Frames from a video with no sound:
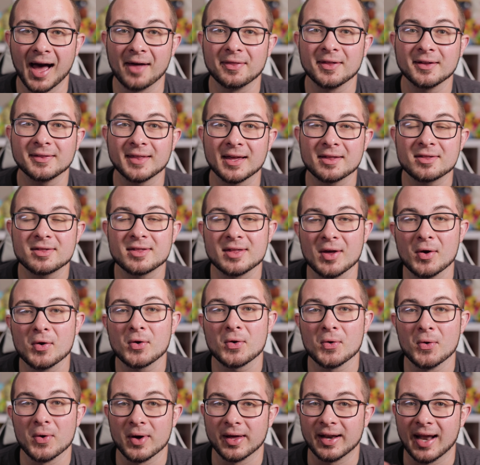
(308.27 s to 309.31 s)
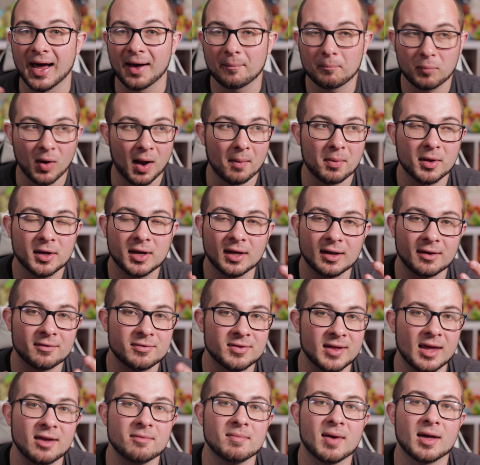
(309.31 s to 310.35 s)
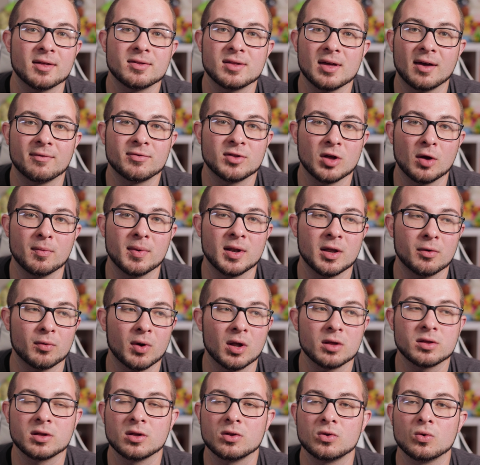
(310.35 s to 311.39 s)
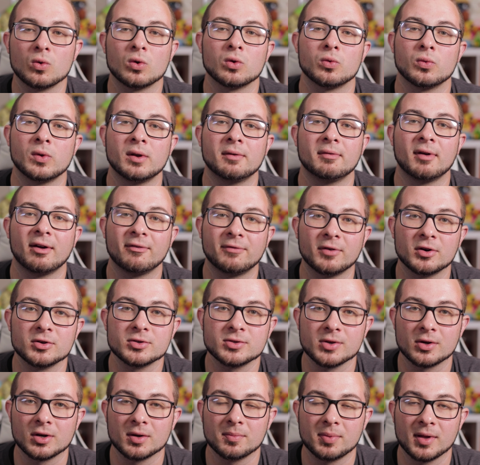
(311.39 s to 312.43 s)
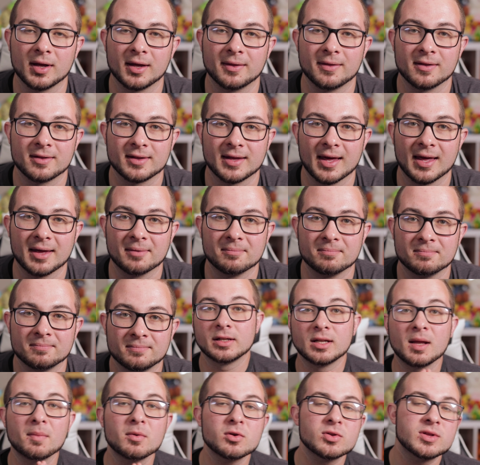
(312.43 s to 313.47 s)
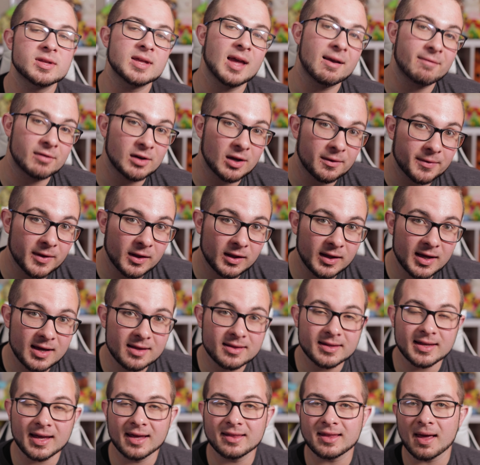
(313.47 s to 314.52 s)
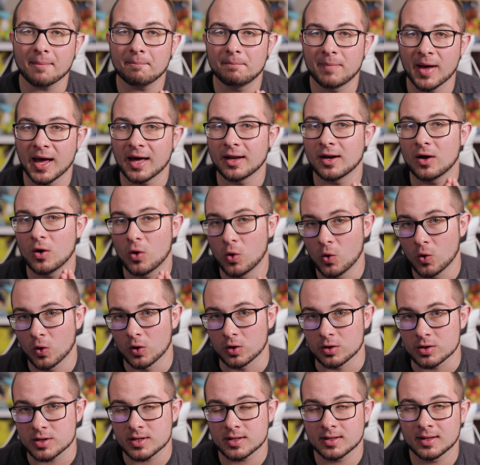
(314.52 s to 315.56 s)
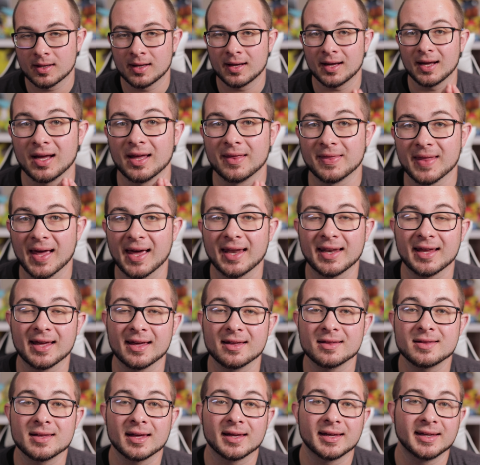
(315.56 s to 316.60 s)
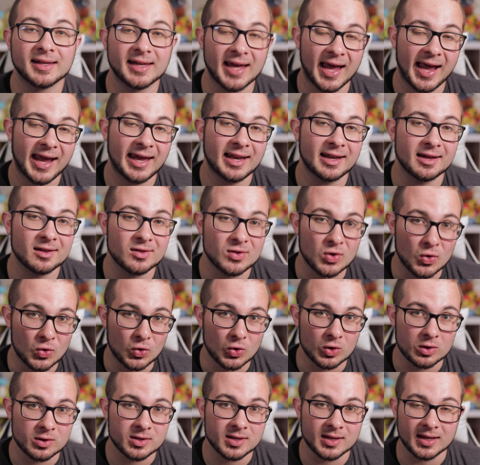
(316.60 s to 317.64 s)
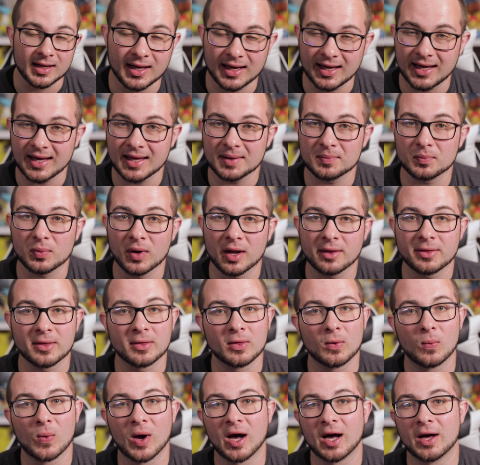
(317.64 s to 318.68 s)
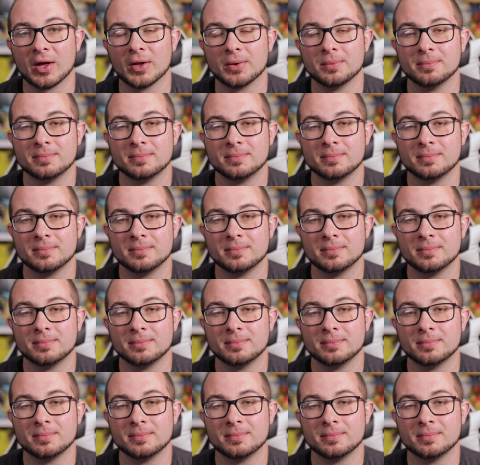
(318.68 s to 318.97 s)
I think that's so cool, and I probably could have saved myself so many rusty swords whenever I first started playing this game. Number 7 on the list is about a horse, and that is Ganon's horse in Breath of the Wild.